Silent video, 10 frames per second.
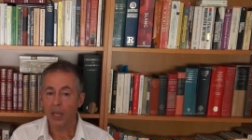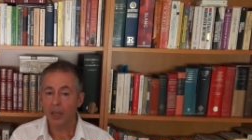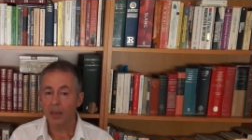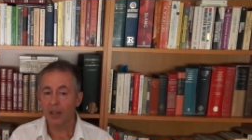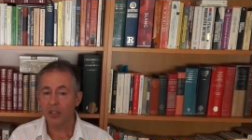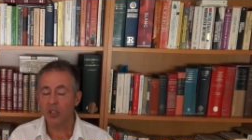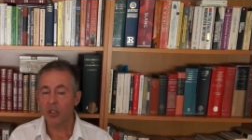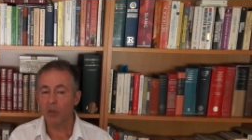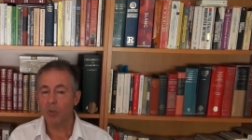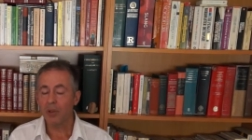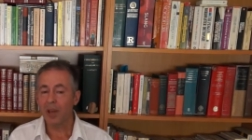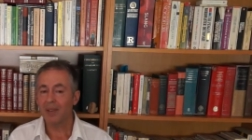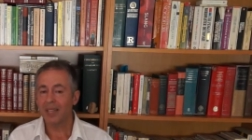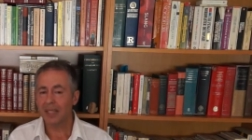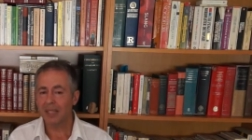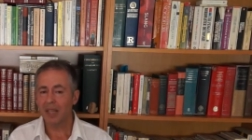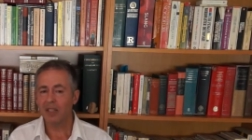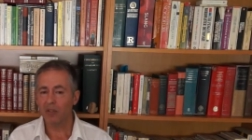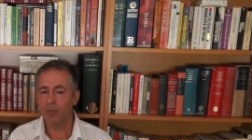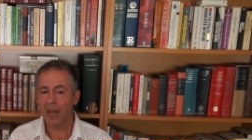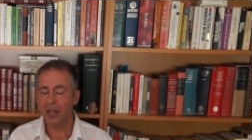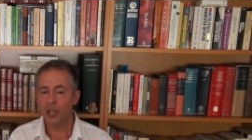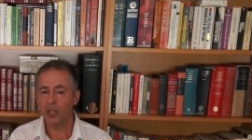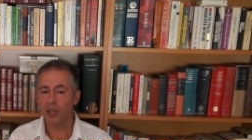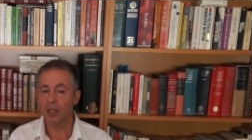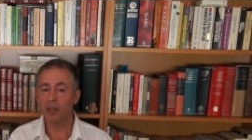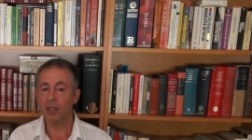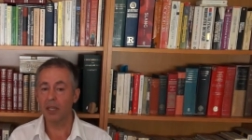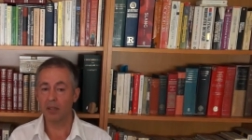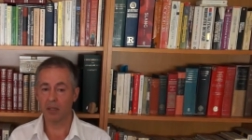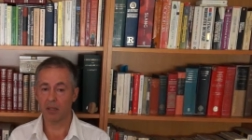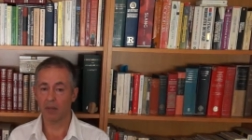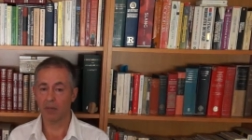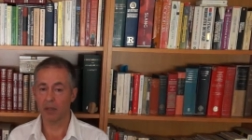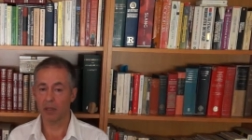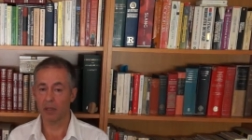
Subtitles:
Thus, when you have an excess of passion, it can lead to suffering,